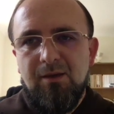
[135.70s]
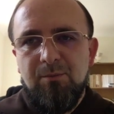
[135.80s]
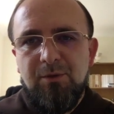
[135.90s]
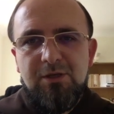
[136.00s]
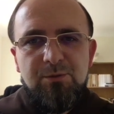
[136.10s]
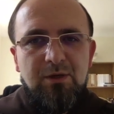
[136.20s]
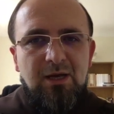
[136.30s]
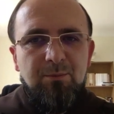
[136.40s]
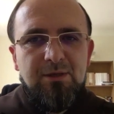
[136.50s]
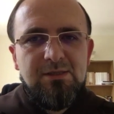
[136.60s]
Because what
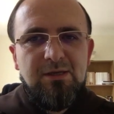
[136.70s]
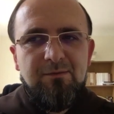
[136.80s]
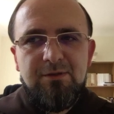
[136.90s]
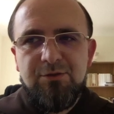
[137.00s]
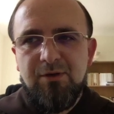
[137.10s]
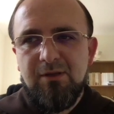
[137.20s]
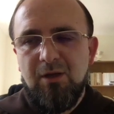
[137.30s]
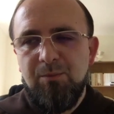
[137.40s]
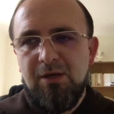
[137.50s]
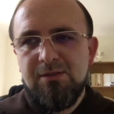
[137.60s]
happens even during the
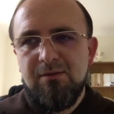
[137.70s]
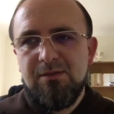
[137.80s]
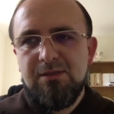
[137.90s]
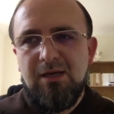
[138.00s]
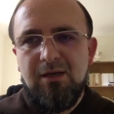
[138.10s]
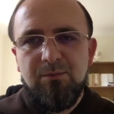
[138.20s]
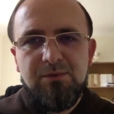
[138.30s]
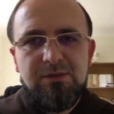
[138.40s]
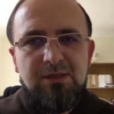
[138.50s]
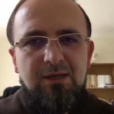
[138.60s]
apostles'
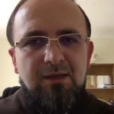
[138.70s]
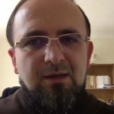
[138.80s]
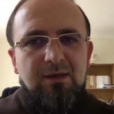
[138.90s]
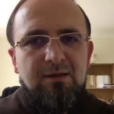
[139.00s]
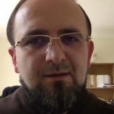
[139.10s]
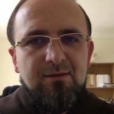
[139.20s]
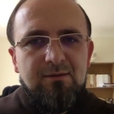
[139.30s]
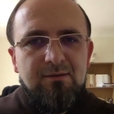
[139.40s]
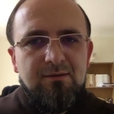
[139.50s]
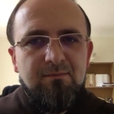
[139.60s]
times, uh,
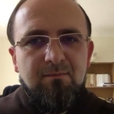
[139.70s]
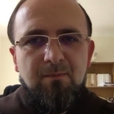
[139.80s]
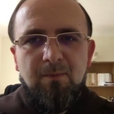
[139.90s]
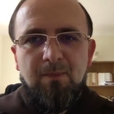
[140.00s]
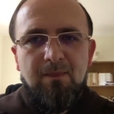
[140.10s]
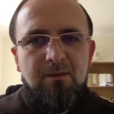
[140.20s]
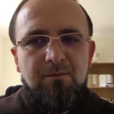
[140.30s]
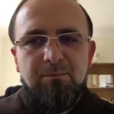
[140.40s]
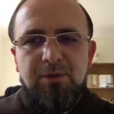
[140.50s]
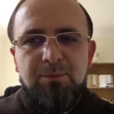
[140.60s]

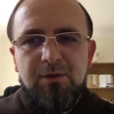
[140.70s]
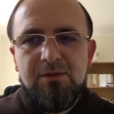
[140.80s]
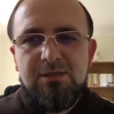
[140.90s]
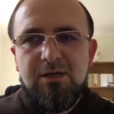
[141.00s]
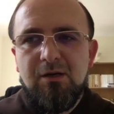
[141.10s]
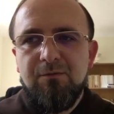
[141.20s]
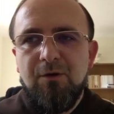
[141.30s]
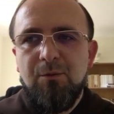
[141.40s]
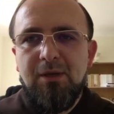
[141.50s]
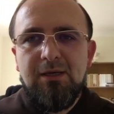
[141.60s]
people start
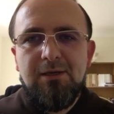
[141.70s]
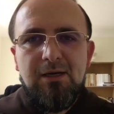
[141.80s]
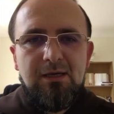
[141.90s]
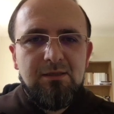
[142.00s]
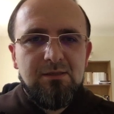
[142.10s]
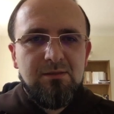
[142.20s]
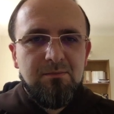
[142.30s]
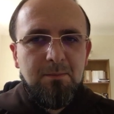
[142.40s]
forming cliques.